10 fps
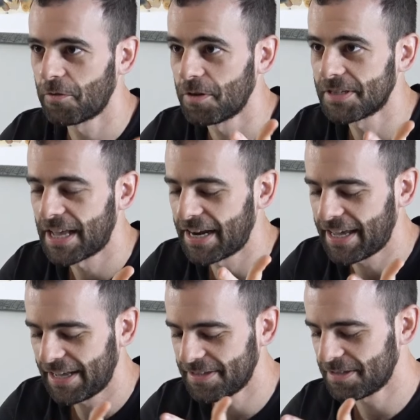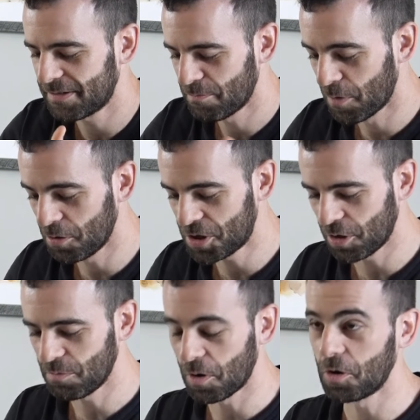of you in Salina, Kansas,
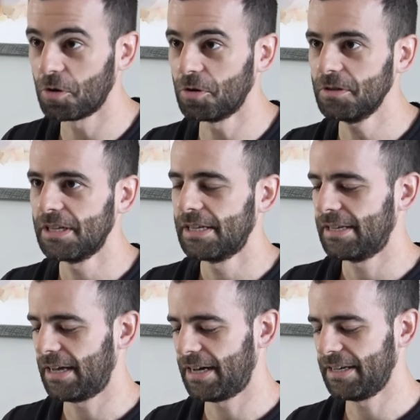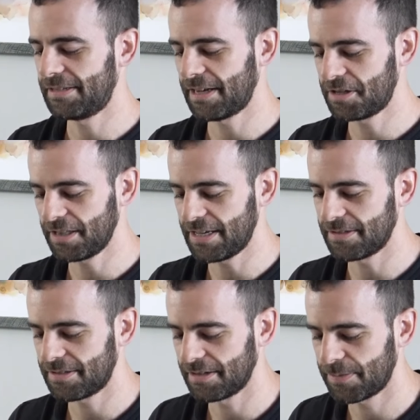mojo, essentially
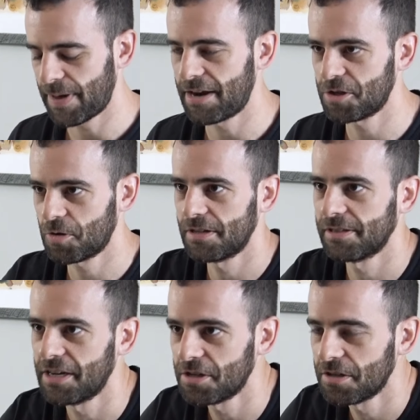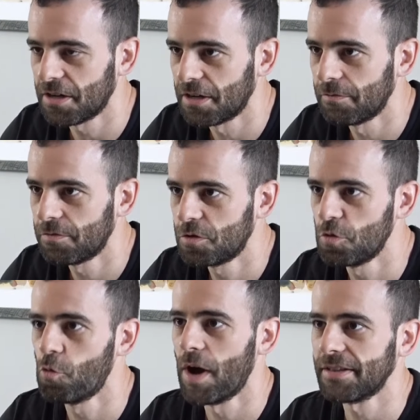is the Spanish translation of to
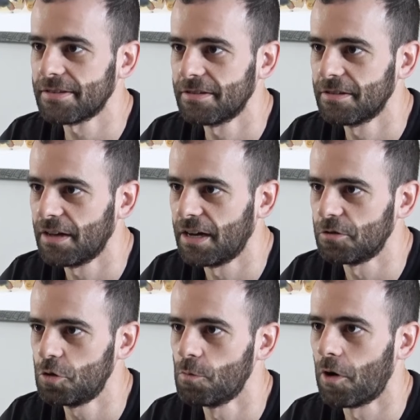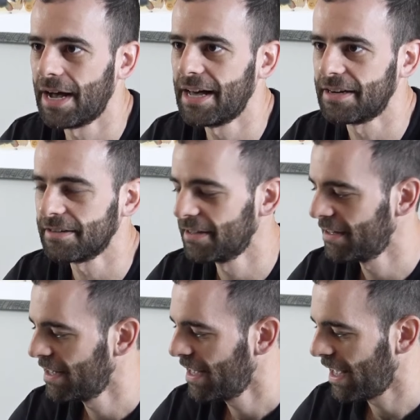wet, to mojar.
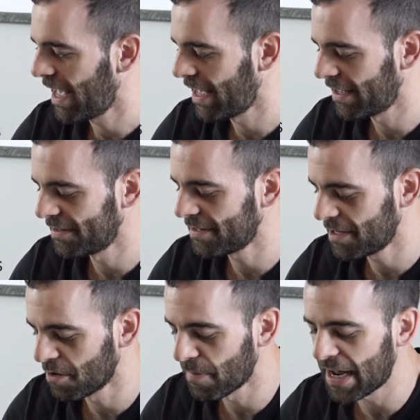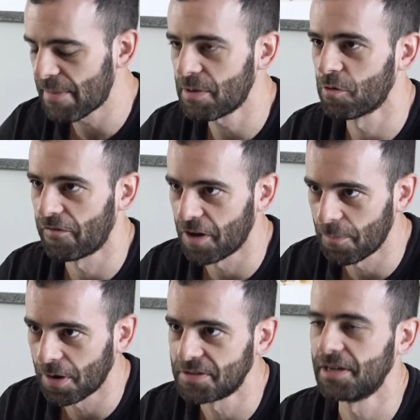And here in Miami, we're very
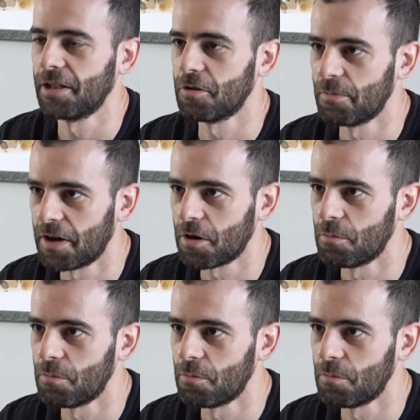particular about our